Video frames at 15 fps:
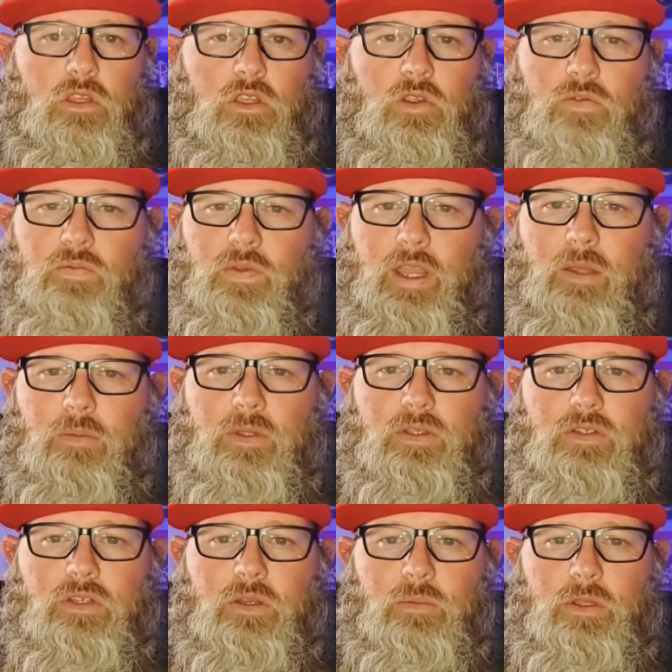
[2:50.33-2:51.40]
Your family
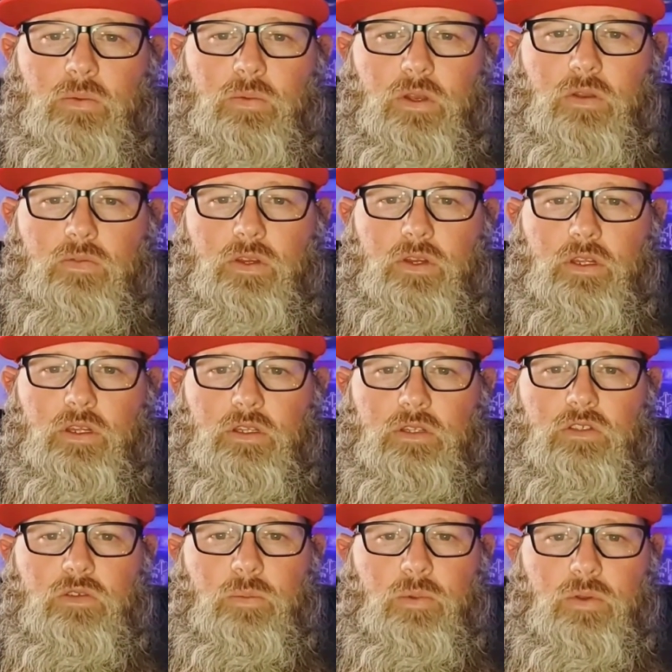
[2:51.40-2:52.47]
is going to be one of your
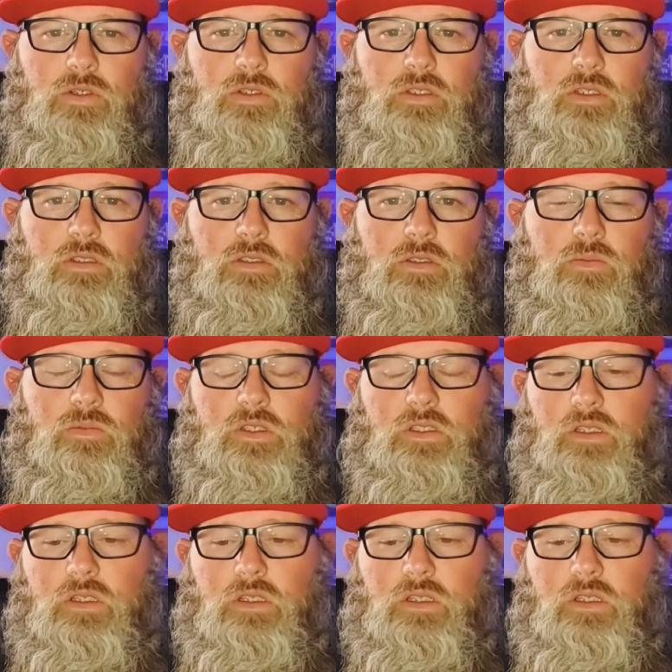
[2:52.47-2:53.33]
good support systems